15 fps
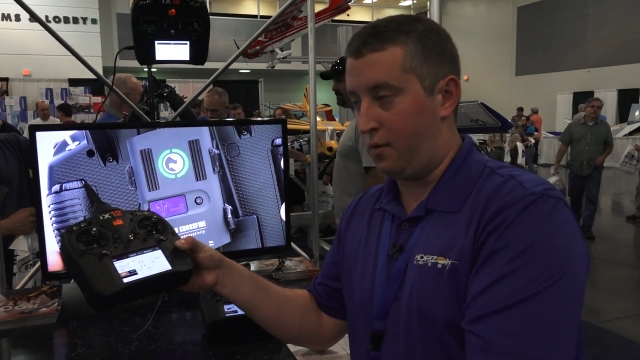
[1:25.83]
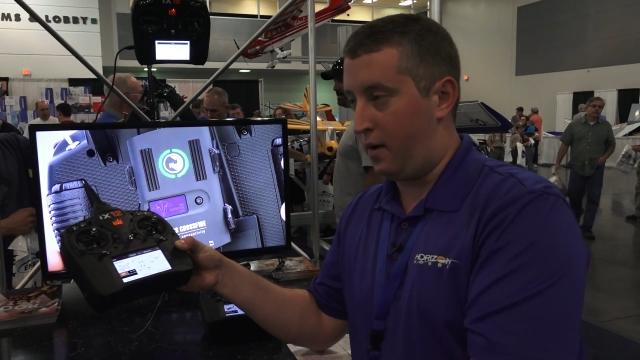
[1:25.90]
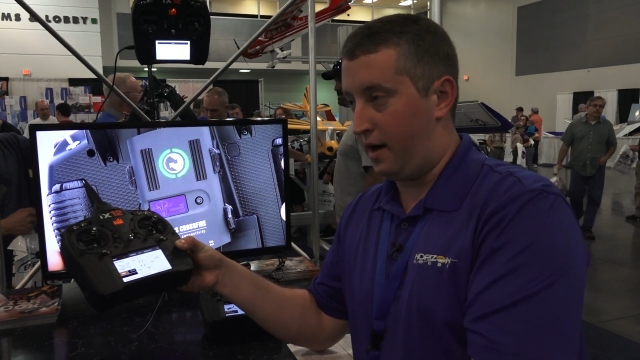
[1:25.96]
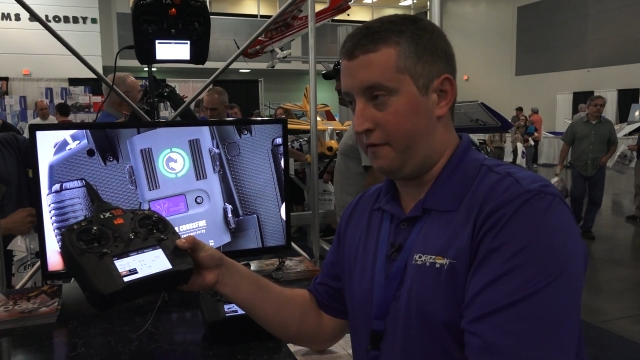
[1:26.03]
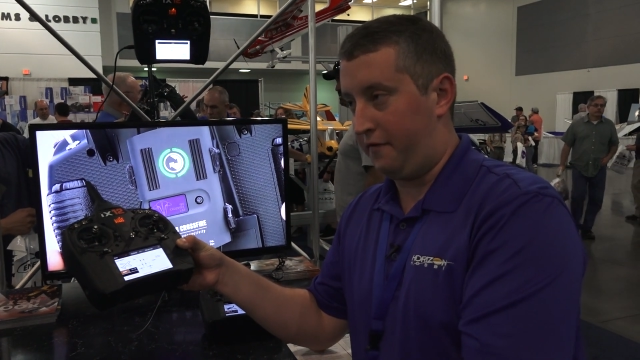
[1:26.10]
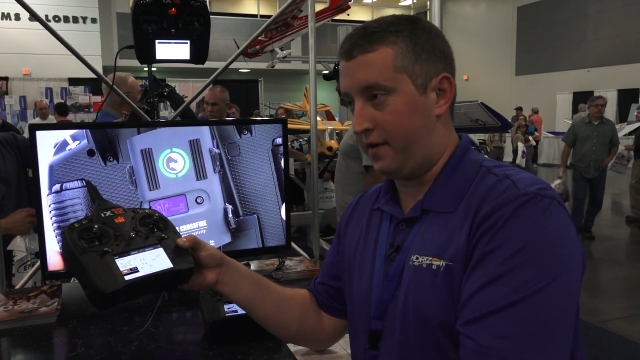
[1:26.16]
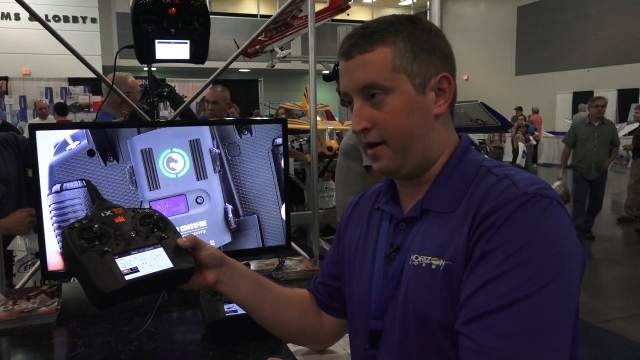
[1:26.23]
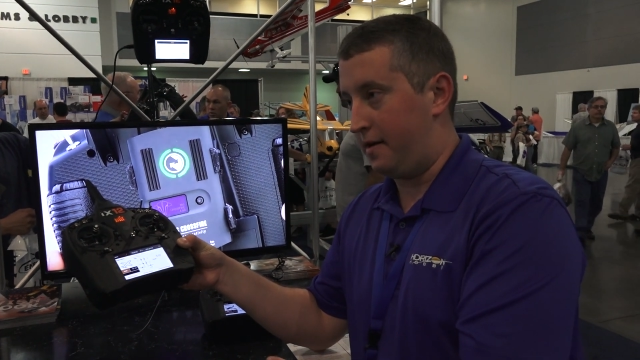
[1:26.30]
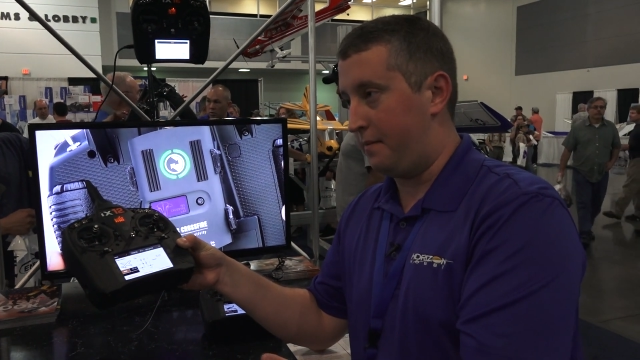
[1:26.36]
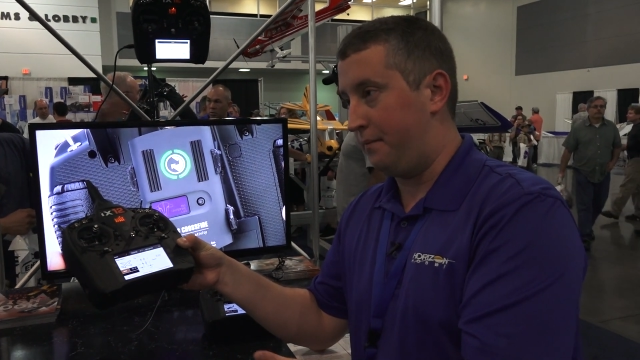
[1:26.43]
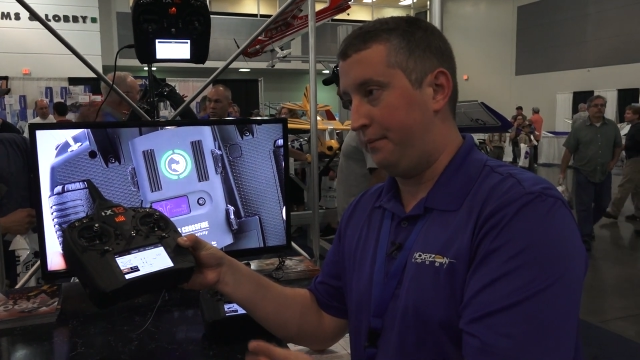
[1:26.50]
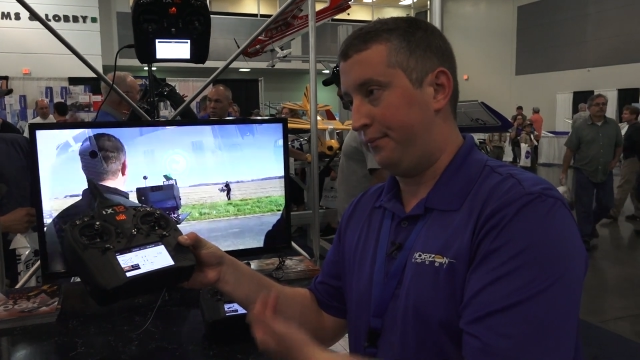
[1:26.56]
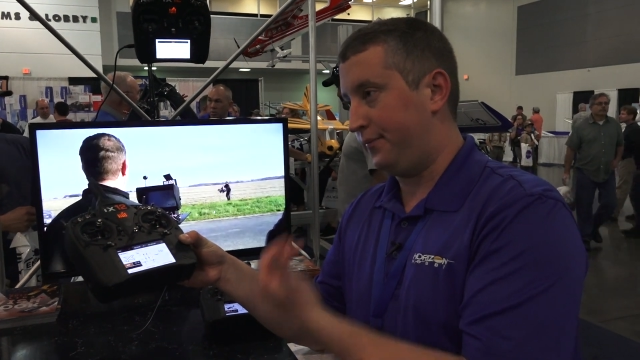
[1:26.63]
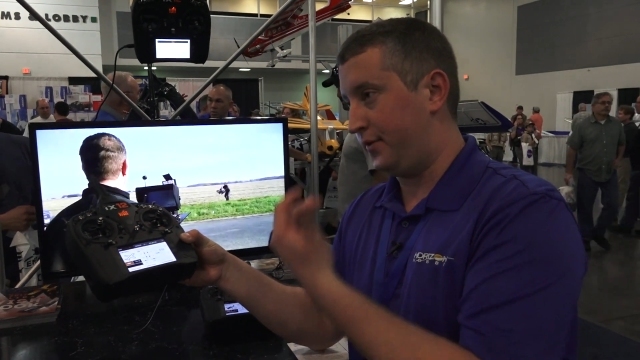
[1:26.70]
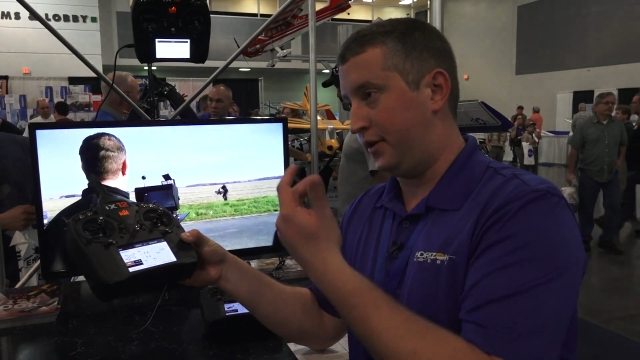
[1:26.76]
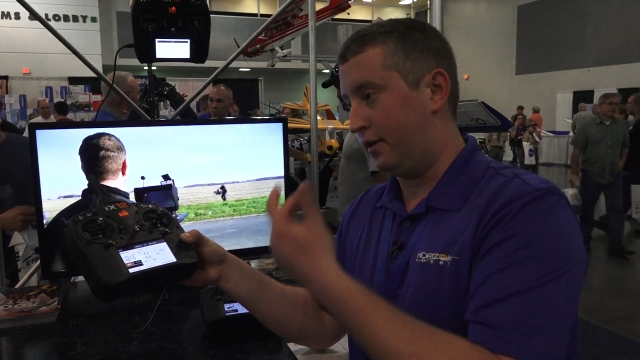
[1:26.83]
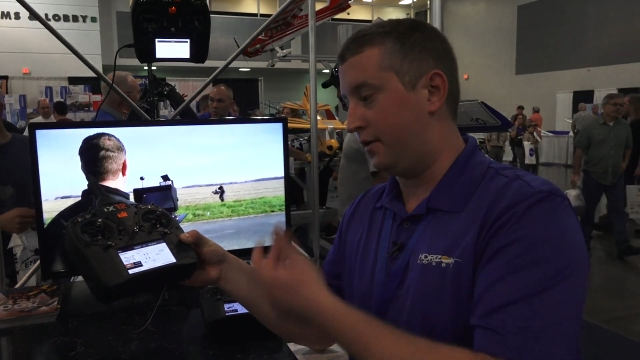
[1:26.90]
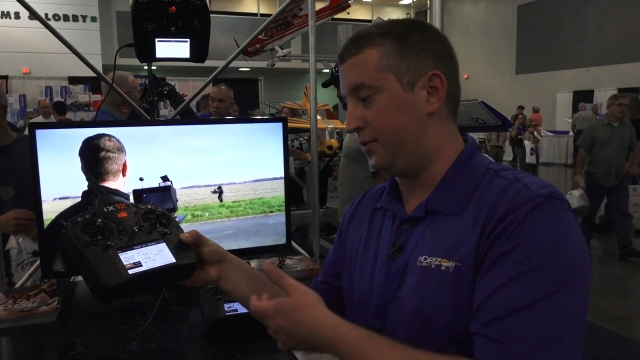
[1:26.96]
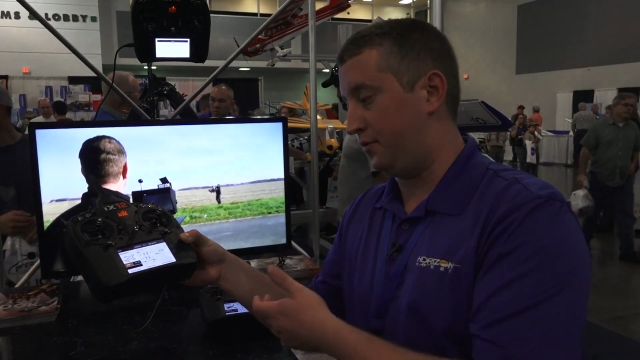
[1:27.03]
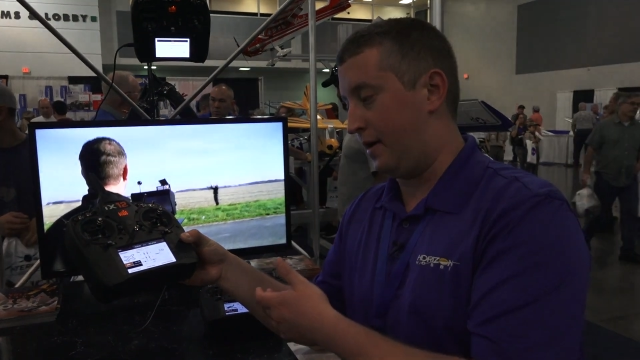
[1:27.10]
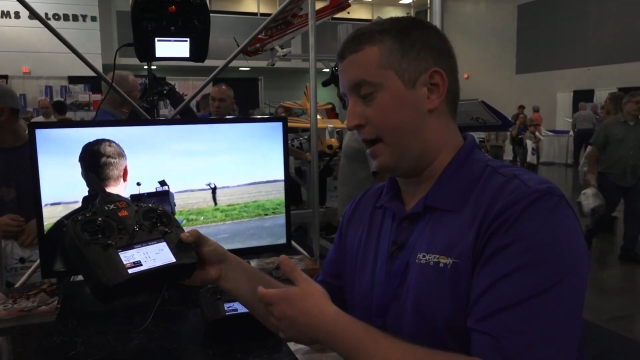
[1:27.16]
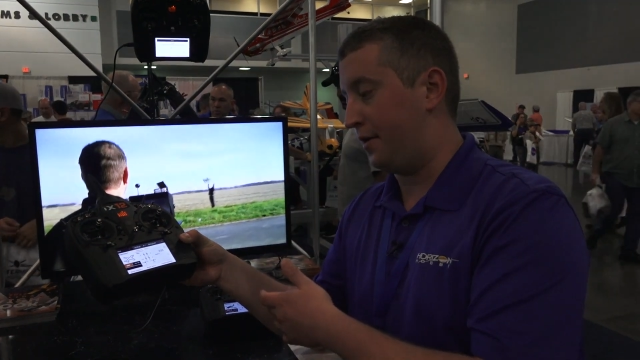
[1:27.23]
Wi-Fi, you know,
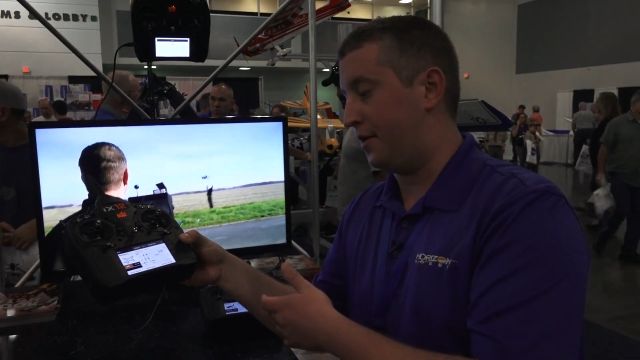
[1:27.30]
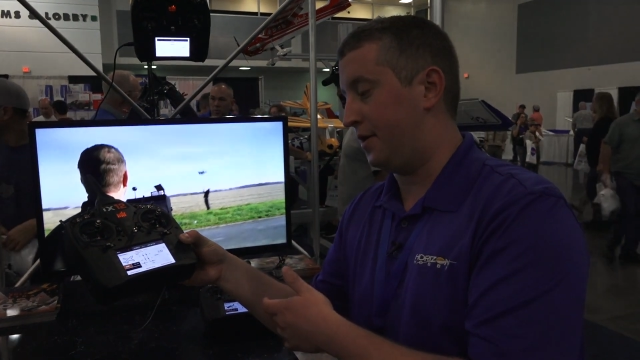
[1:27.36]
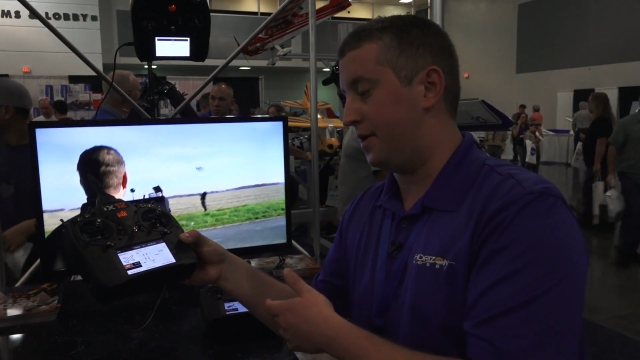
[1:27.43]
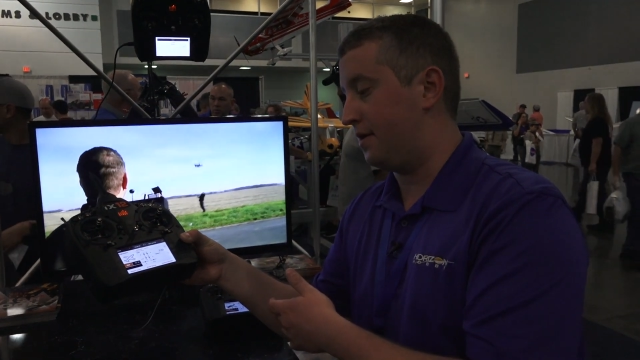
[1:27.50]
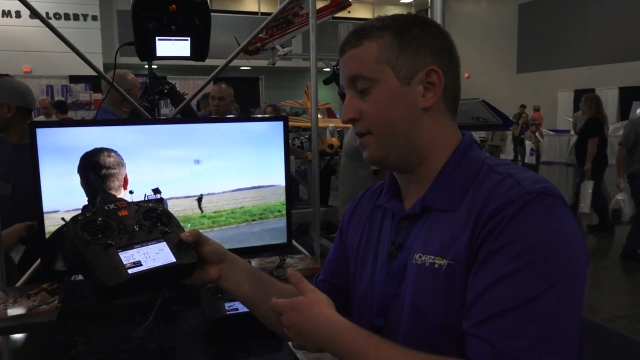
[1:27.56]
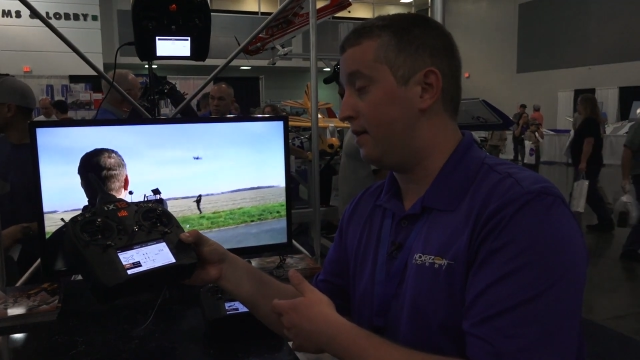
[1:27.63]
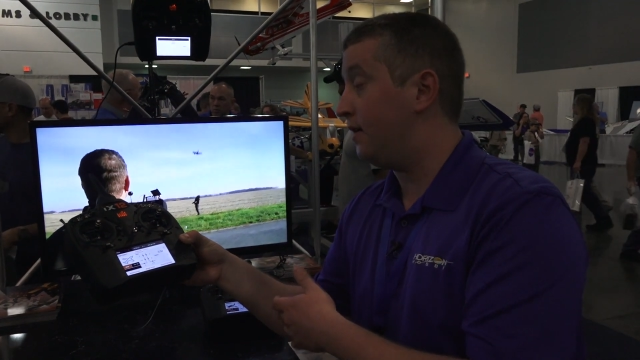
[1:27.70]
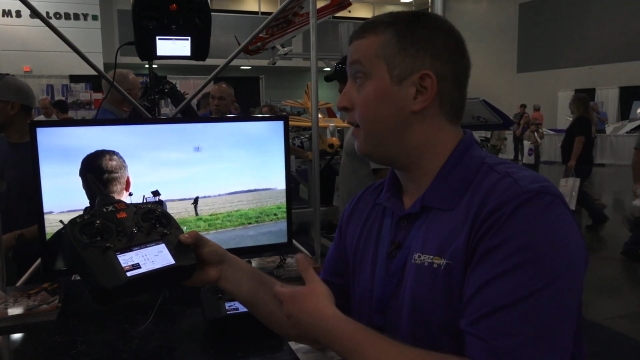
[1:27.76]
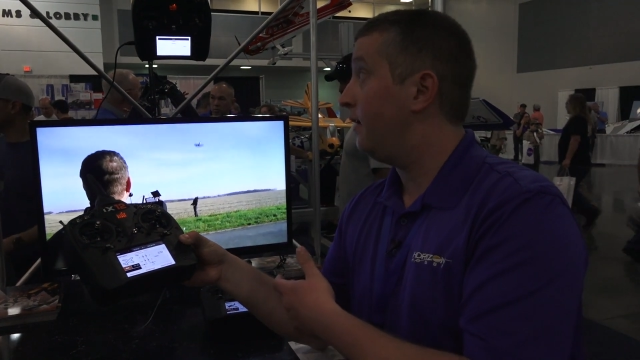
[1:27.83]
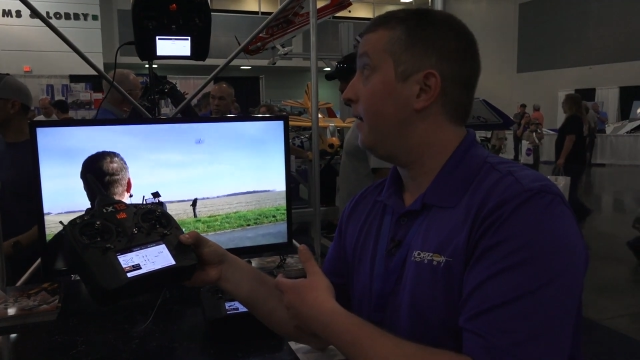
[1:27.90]
router here,